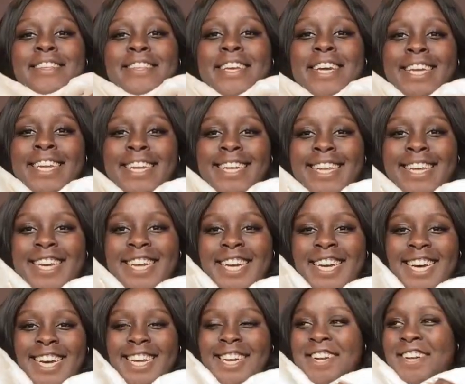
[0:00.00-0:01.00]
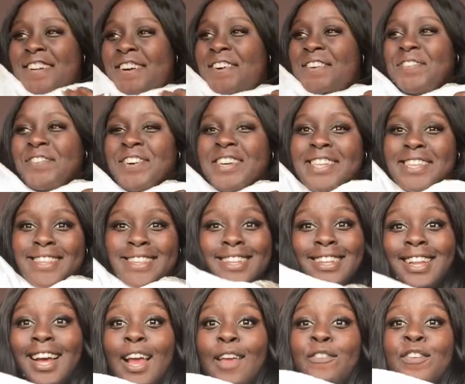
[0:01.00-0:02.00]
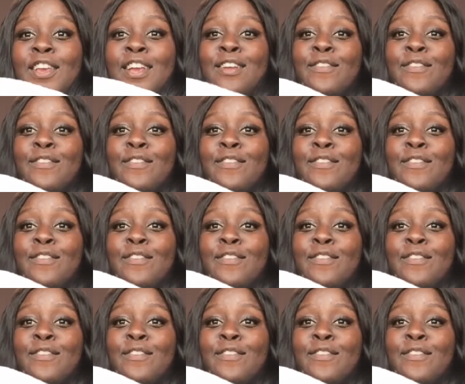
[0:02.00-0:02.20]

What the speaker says: It's kind of like, I don't know if you